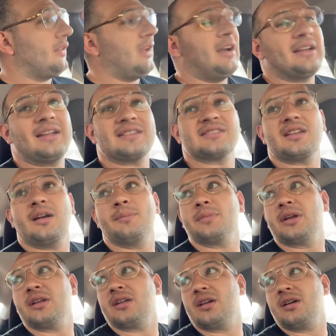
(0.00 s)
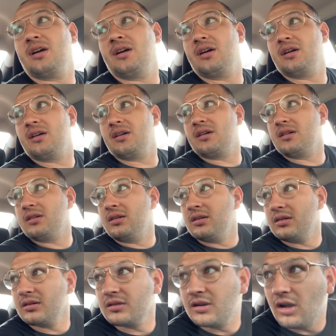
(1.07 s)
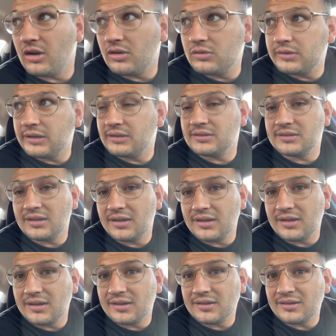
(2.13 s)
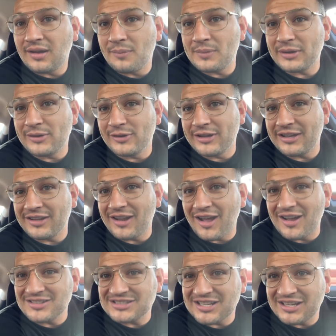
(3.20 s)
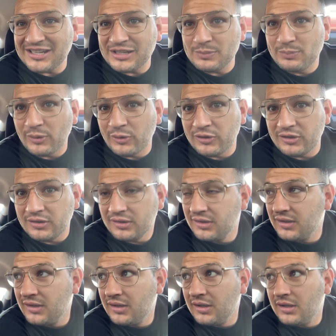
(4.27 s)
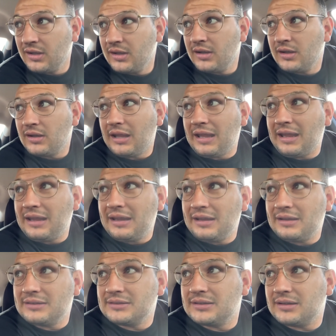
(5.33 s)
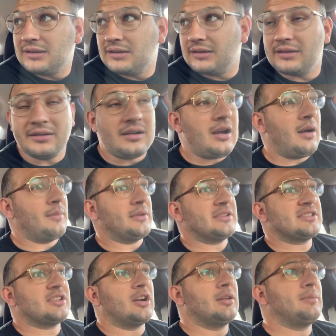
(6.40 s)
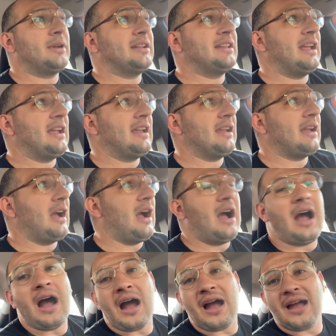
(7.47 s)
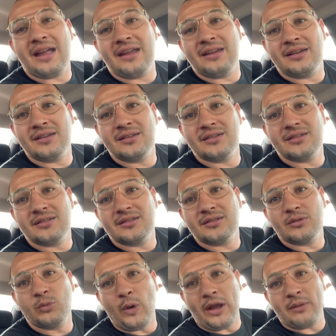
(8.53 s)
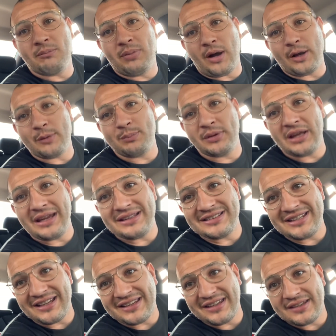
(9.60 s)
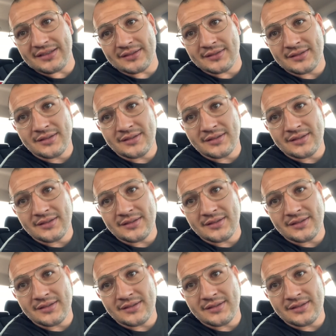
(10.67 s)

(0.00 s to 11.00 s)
I guess I'm going to go and I'm going to go get an acai bowl. And I'm going to start my day. I went and bought a plane ticket.